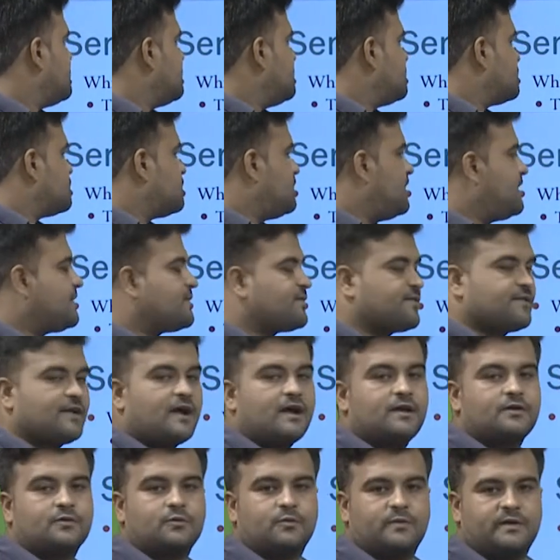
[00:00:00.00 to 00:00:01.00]
So, let us
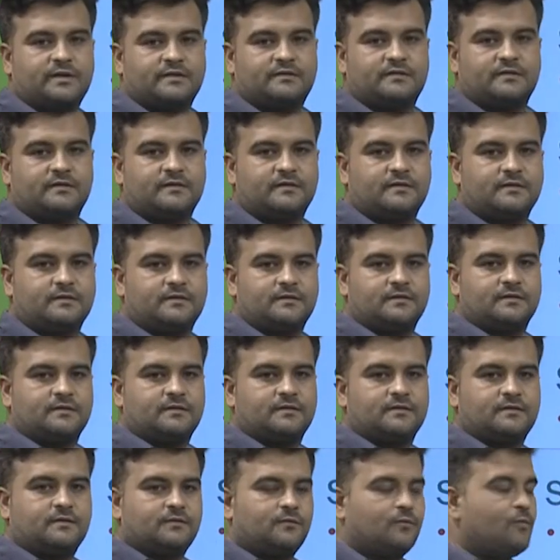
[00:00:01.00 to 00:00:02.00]
start with
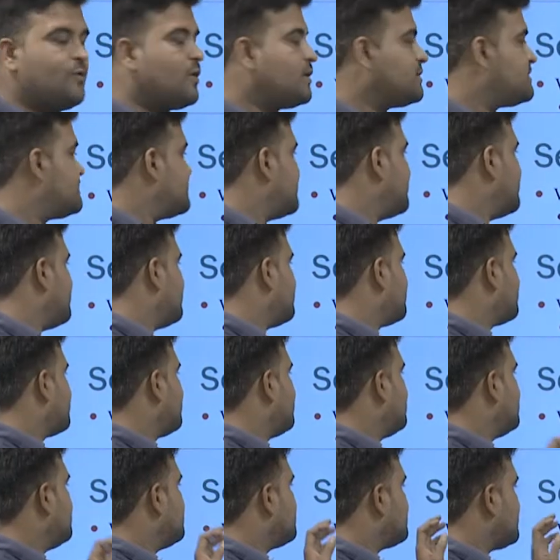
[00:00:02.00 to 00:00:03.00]
what is
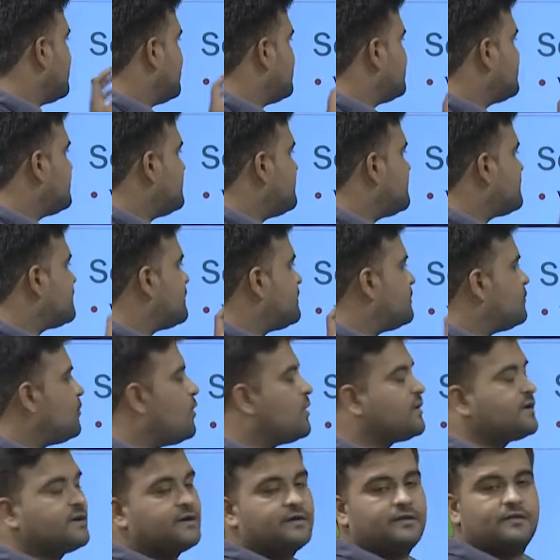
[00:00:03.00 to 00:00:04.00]
sentence and
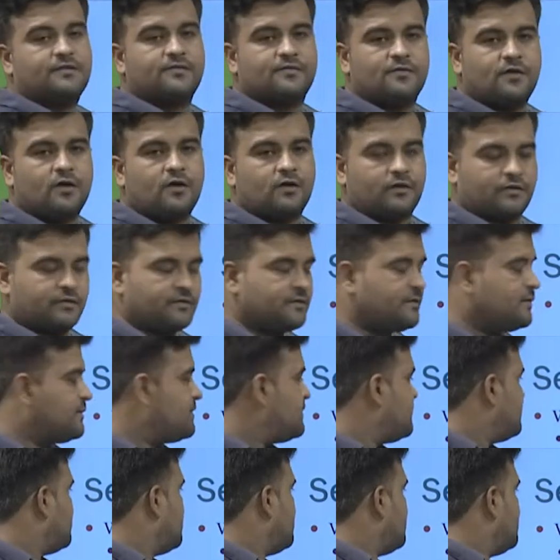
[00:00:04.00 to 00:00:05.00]
what it is not.
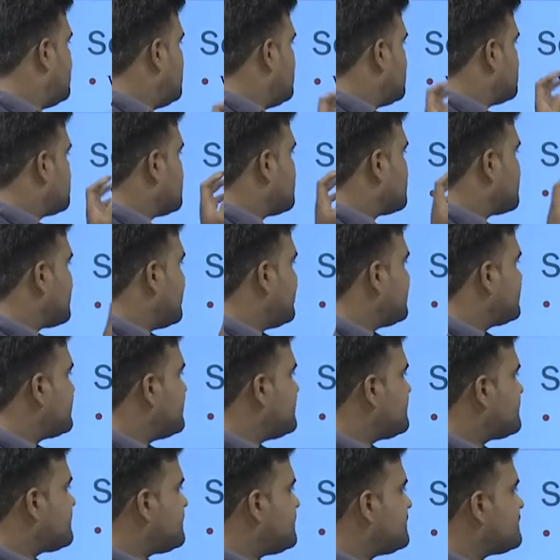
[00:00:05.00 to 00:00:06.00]
So,
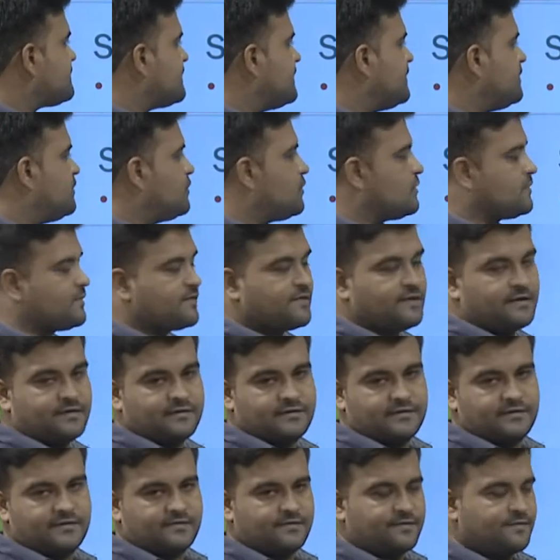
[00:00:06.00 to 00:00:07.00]
sentences and
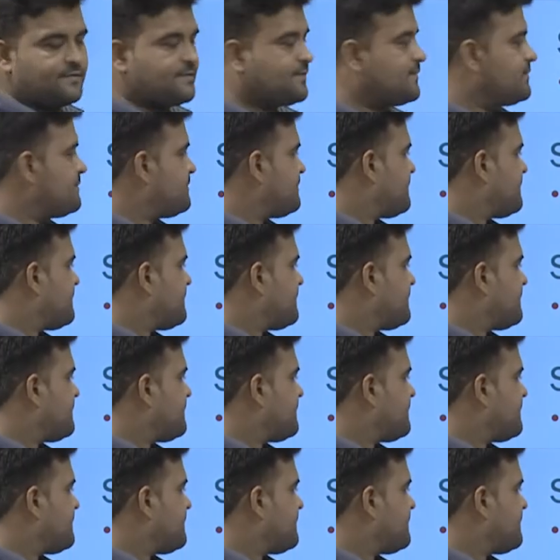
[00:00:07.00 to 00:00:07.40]
non-sentences.